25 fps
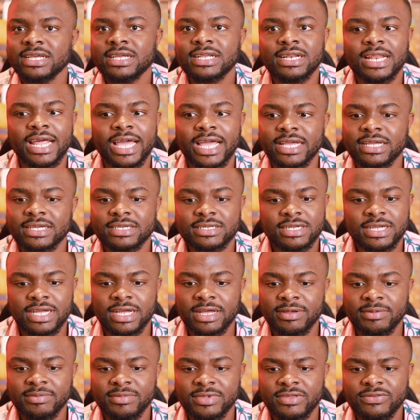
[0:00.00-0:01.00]
Like
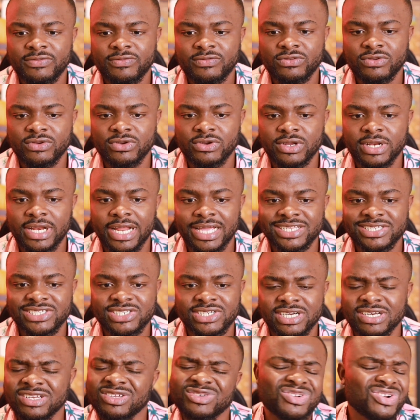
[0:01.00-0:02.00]
if you're
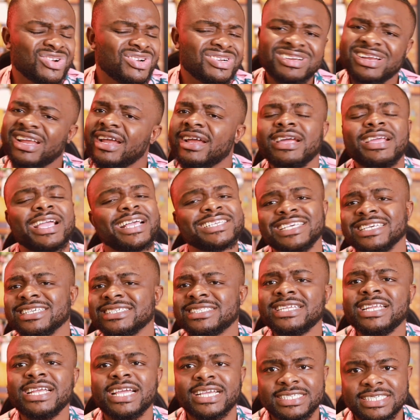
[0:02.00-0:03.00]
Nigerian,
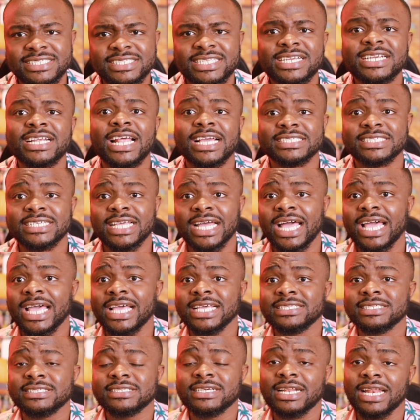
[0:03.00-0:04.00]
SS3 like the
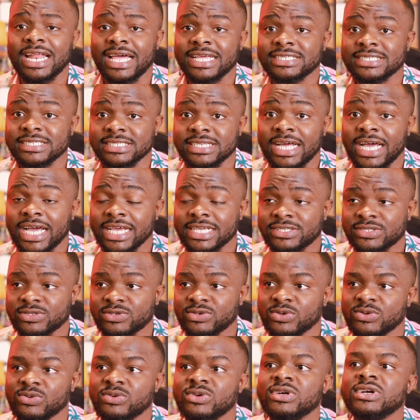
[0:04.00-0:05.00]
highest class in high
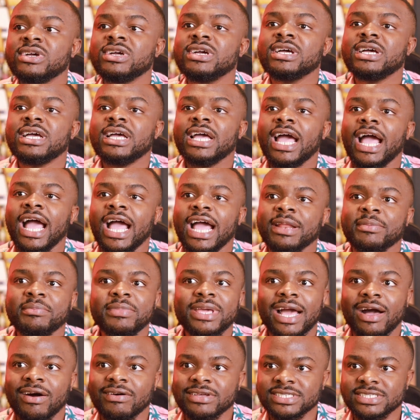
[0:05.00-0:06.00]
school. And
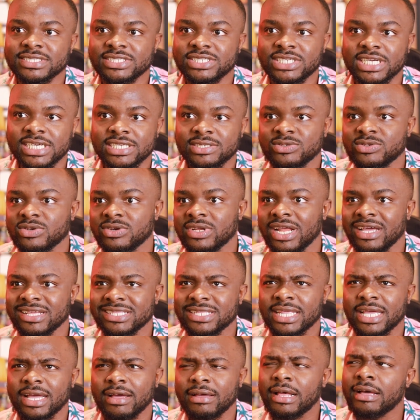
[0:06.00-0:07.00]
me, I was in JS1, I
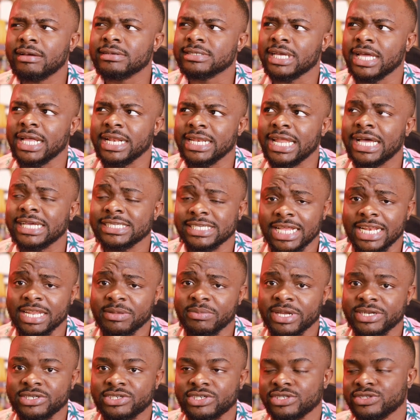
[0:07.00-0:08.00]
think that's
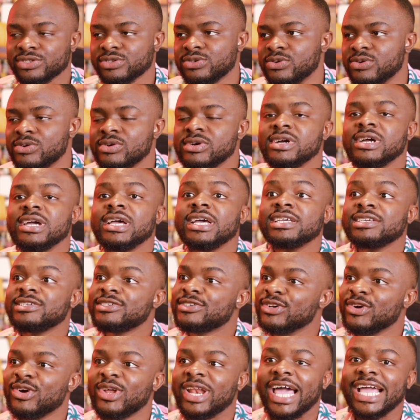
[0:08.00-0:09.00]
elementary school.
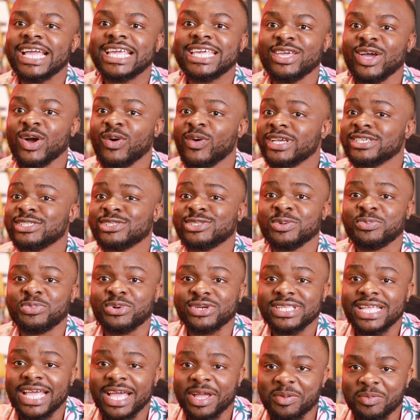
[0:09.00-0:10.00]
So like he always used to
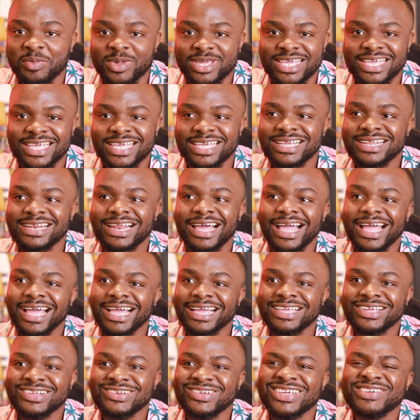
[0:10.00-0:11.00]
protect me,
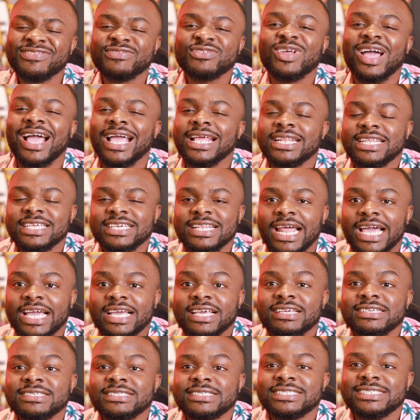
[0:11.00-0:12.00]
like, even though I didn't
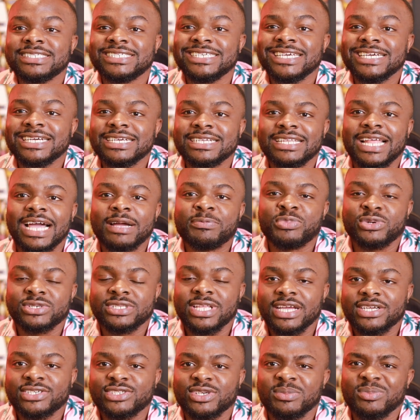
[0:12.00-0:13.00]
like seek that
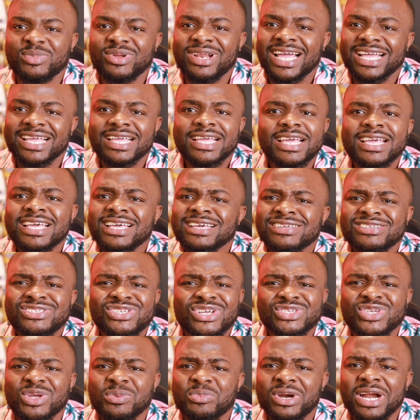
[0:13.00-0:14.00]
protection, but like
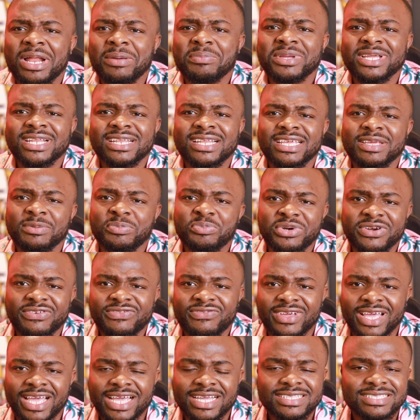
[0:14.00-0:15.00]
just your brother being a
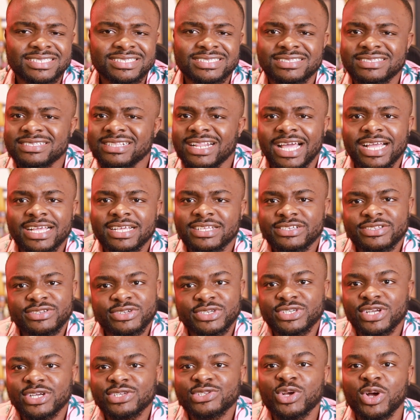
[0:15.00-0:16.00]
prefect, like,
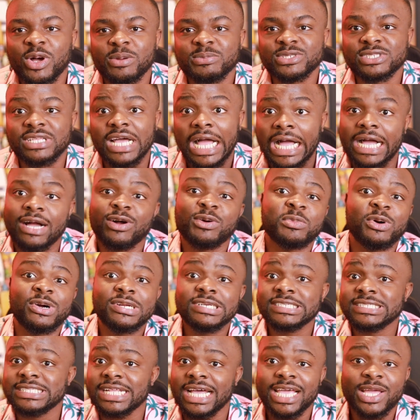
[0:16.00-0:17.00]
it just comes with,
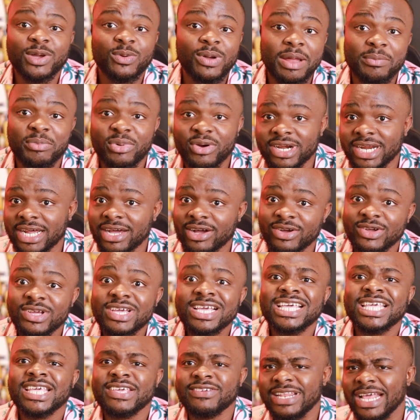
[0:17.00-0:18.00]
this is not AY brother.
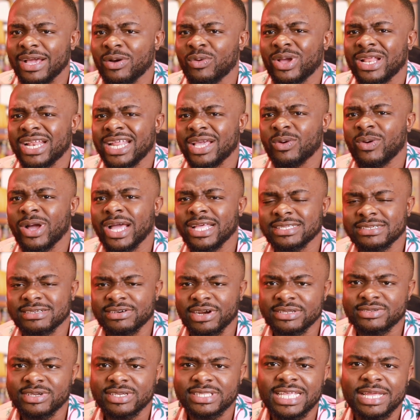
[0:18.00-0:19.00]
Then when AY
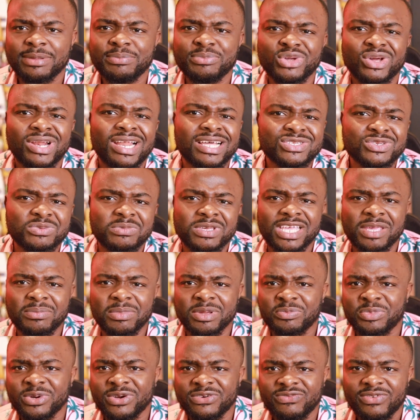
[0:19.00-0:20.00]
graduated, Biola too became
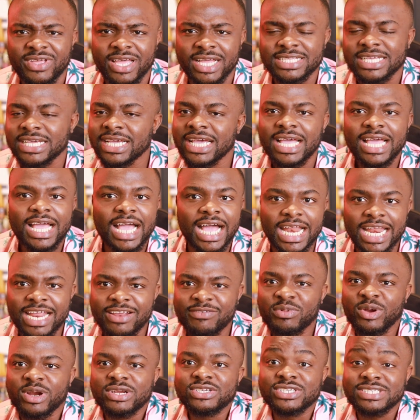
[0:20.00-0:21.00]
a prefect, and
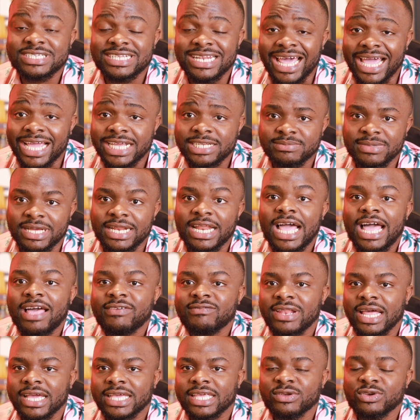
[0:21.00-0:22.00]
everybody just liked me. And I
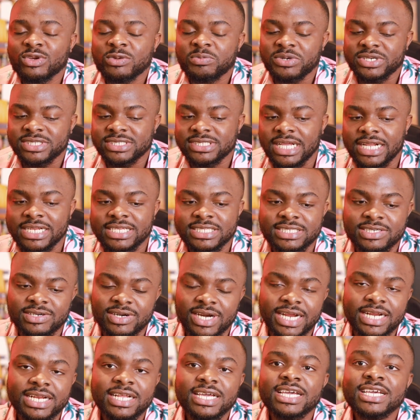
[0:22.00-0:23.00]
had like a good personality,
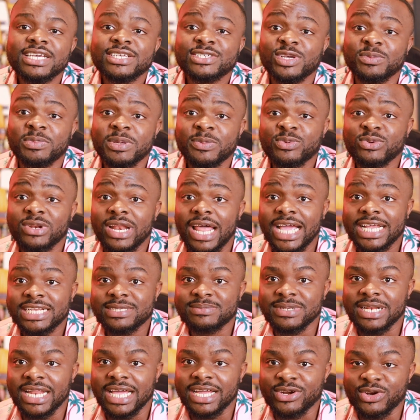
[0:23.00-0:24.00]
right? So people
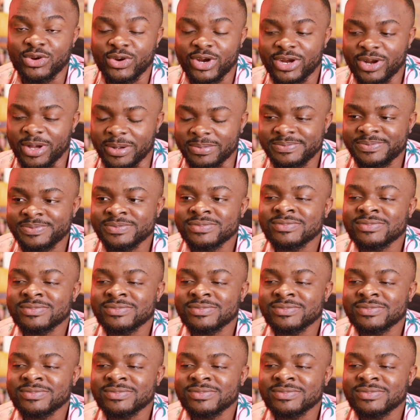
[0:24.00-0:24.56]
liked me like growing up.